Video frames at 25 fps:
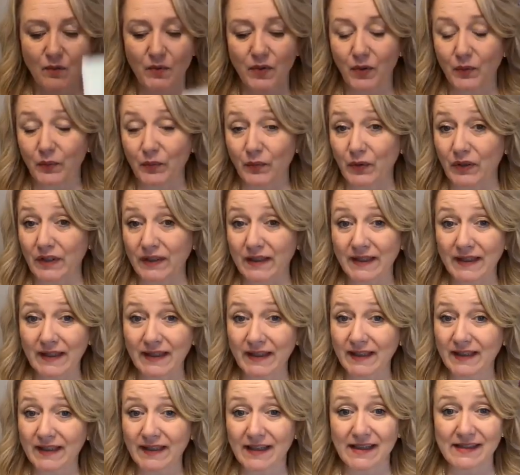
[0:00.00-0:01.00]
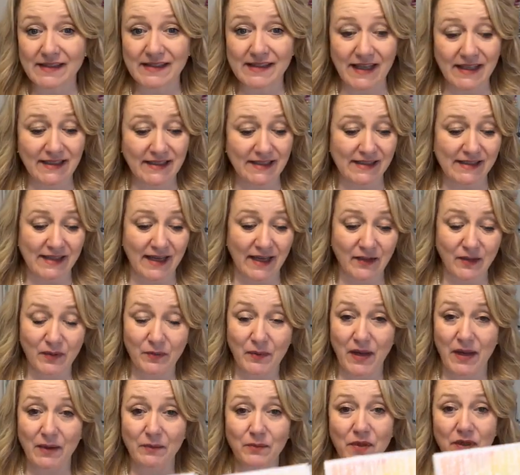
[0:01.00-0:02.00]
but really it's that designer
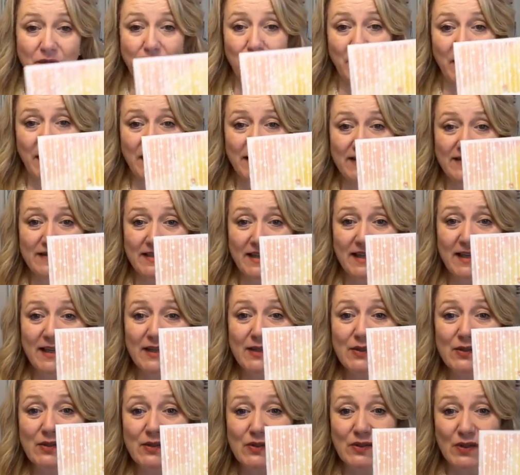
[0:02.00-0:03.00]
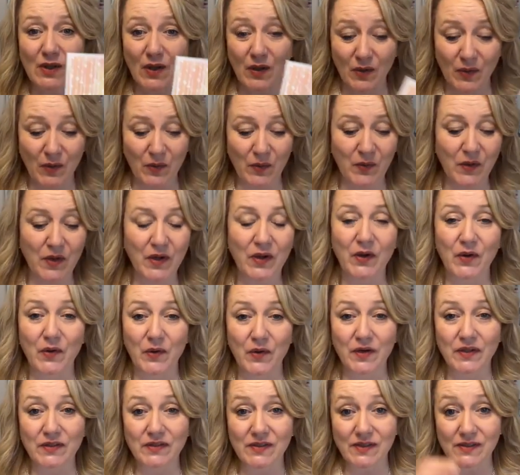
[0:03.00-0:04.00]
paper because it is so
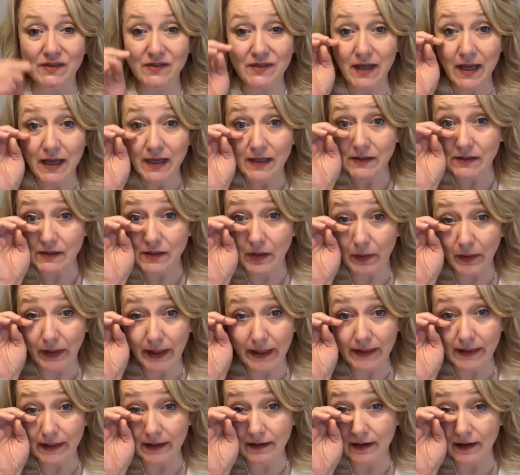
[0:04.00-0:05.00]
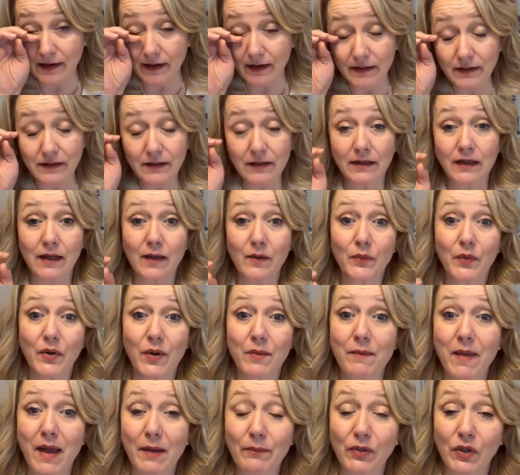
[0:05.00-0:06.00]
gorgeous. So in the card club,
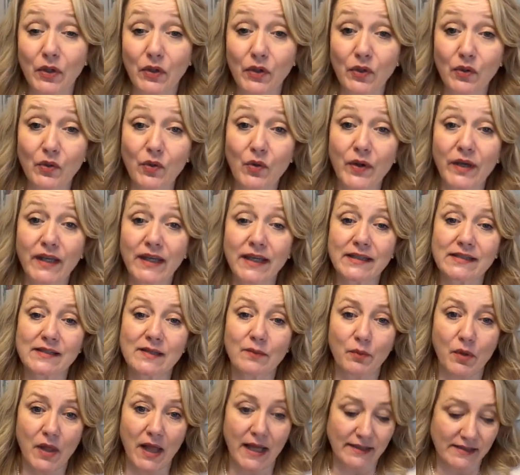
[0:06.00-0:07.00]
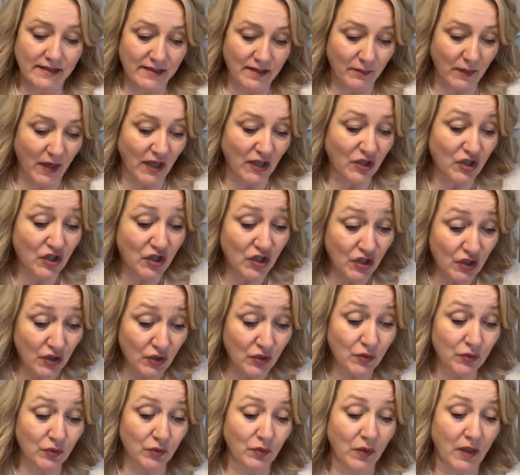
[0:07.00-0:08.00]
remember, you're going to get supplies to make
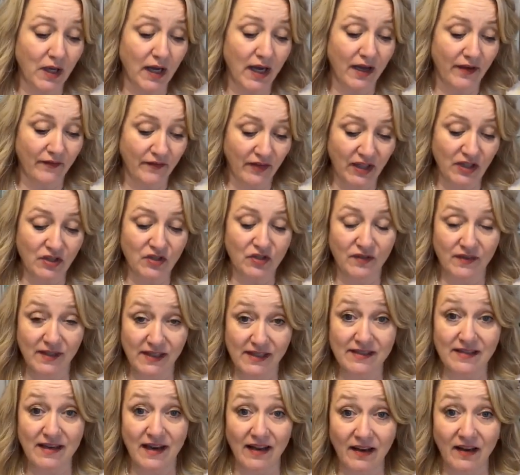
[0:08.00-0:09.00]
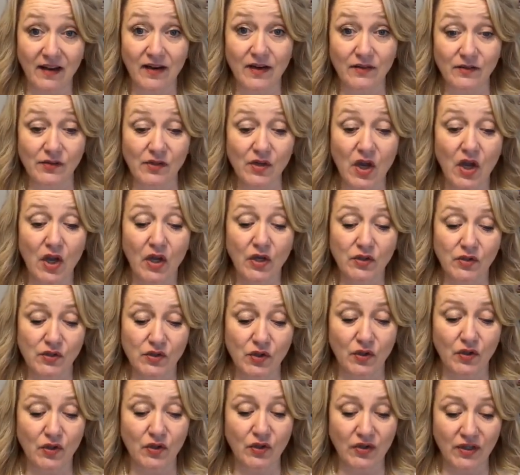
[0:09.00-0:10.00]
2 of each of these 10 cards.
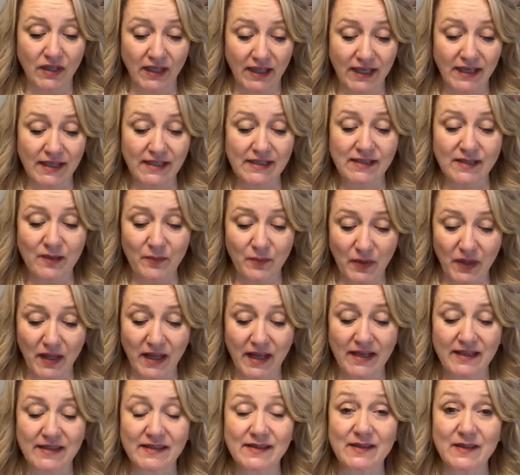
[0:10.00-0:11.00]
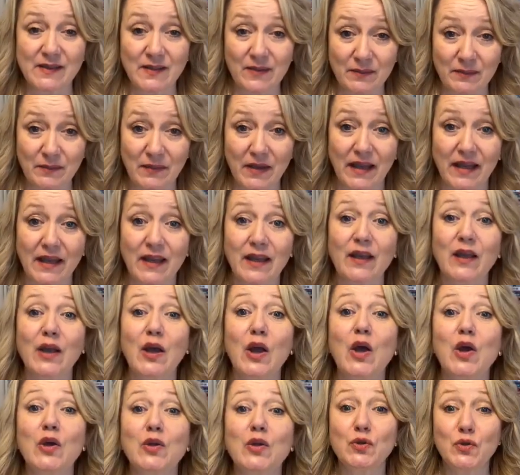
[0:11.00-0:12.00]
So you're getting supplies to make
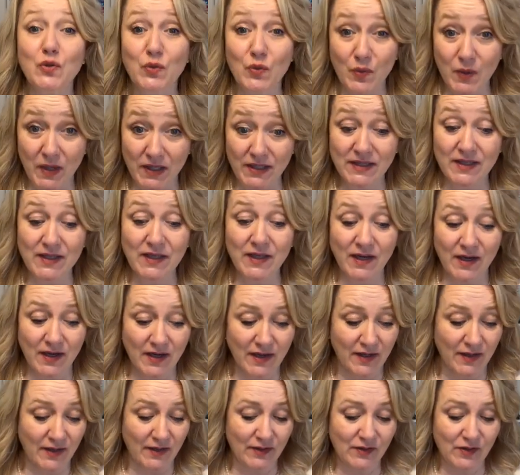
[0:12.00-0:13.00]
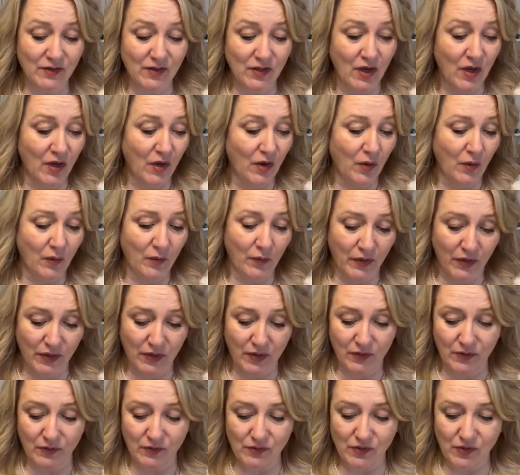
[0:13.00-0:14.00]
20 cards
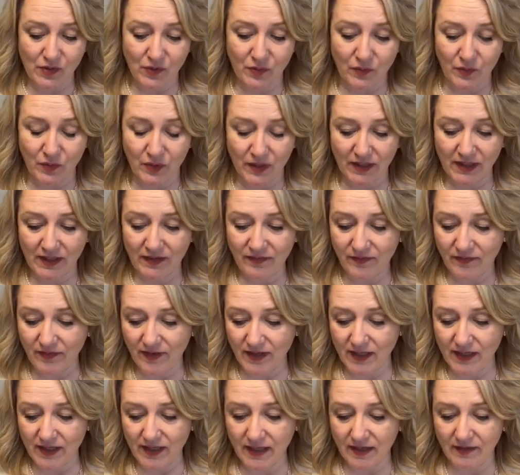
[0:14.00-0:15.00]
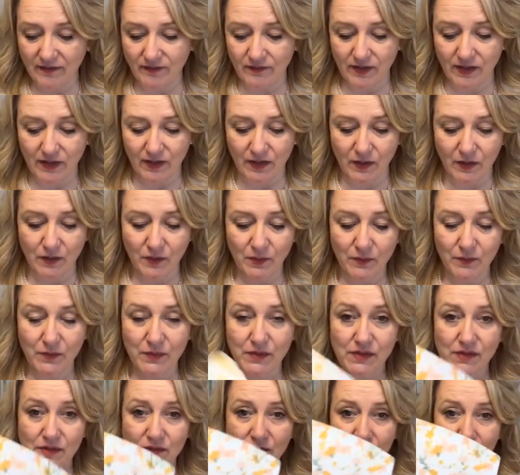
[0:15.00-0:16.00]
with those really fun
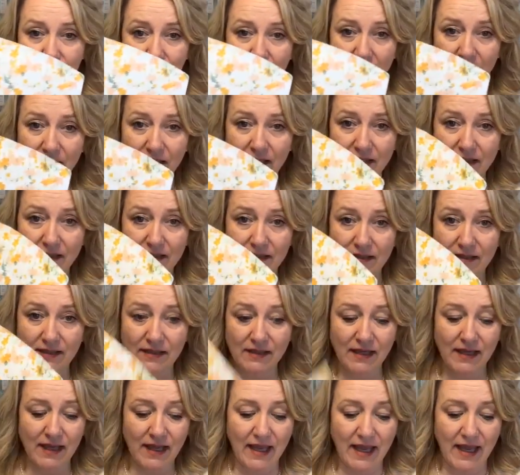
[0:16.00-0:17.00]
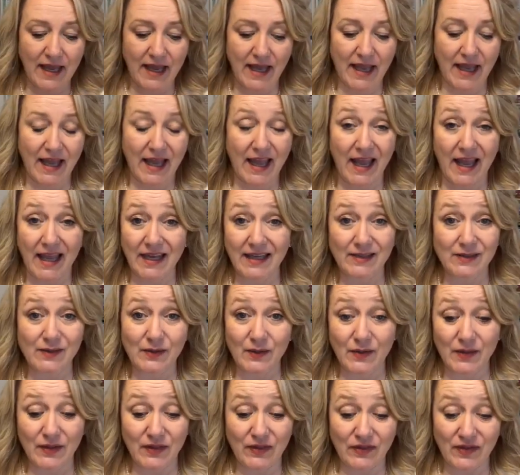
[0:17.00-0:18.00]
envelopes, right? And
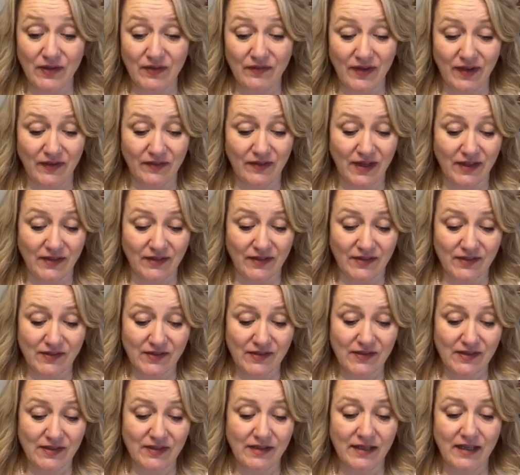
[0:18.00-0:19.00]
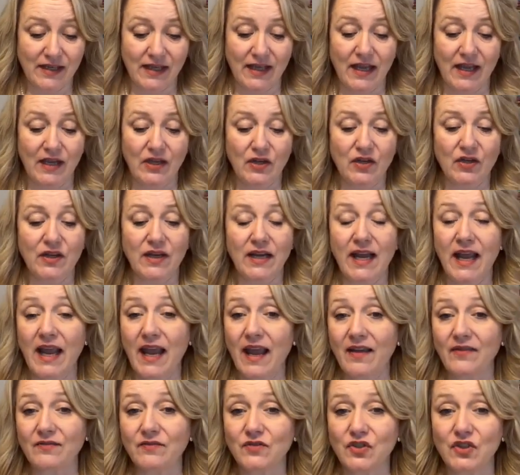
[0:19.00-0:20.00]
it's only $35. You're gonna
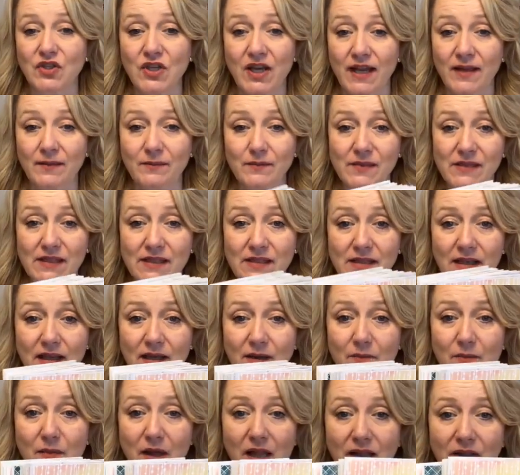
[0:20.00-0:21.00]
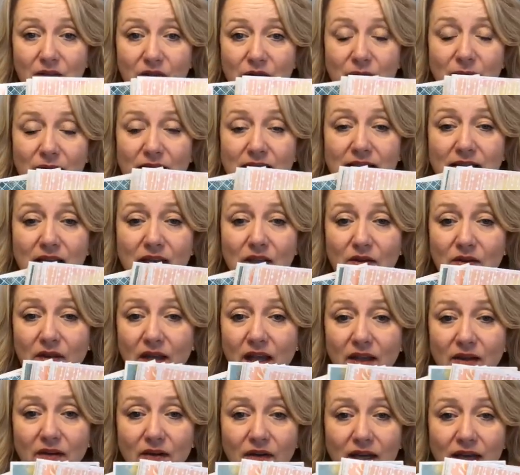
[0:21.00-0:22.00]
have gems, the embellishments that you
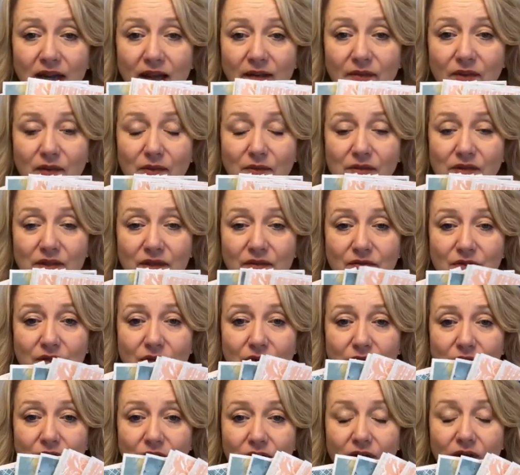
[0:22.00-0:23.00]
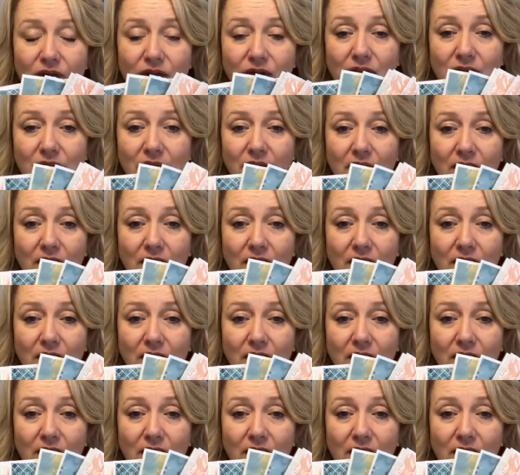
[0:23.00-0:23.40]
get, you're gonna have those left over.